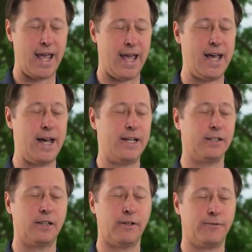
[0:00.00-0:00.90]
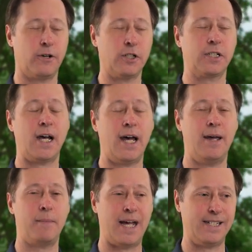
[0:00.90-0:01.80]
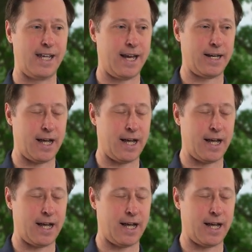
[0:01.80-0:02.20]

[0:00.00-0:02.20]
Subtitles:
And the first time I sat